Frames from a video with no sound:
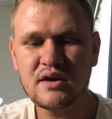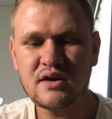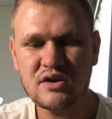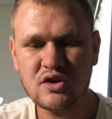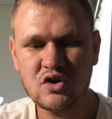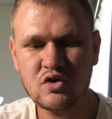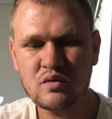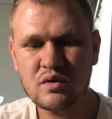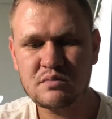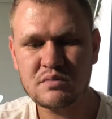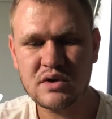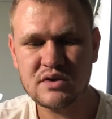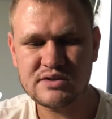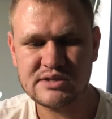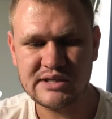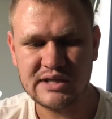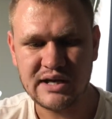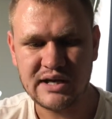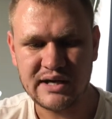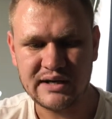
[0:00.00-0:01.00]
you would
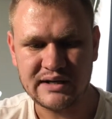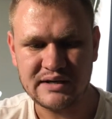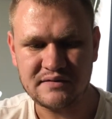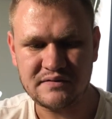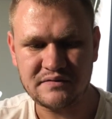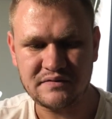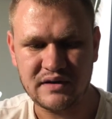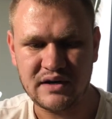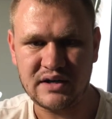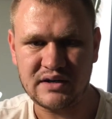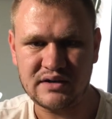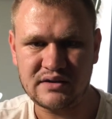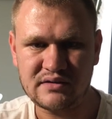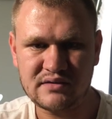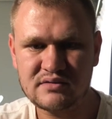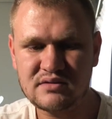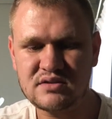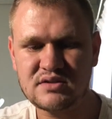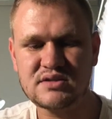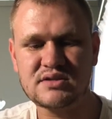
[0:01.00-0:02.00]
most likely find
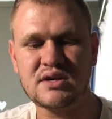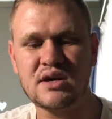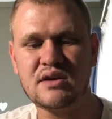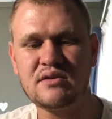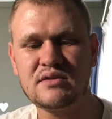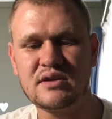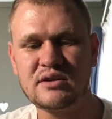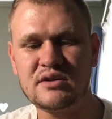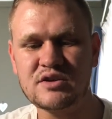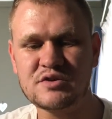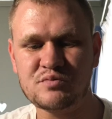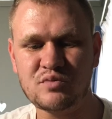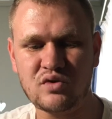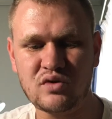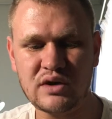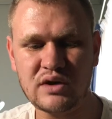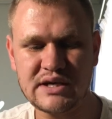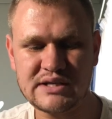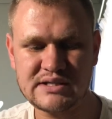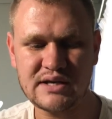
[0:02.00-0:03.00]
a stone that looks more
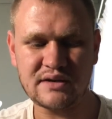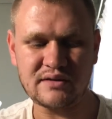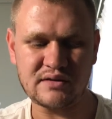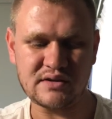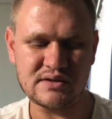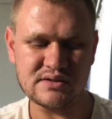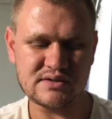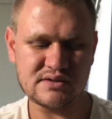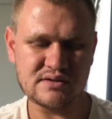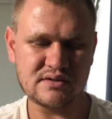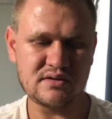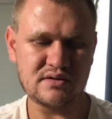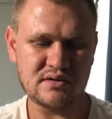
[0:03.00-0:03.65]
or less like this.